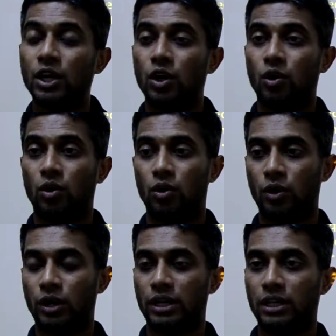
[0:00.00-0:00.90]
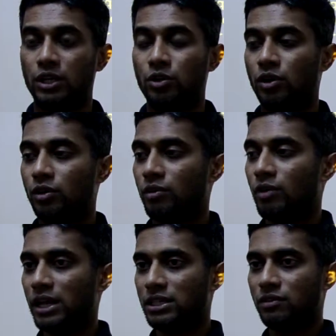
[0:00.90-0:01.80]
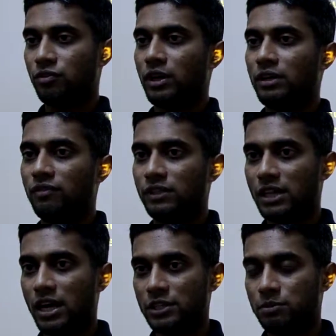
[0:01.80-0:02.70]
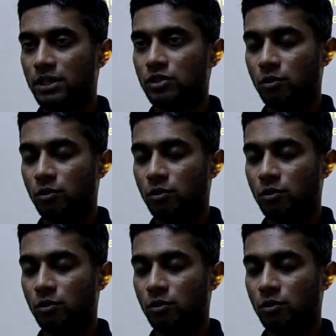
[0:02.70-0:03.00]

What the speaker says: or you're writing for advertisement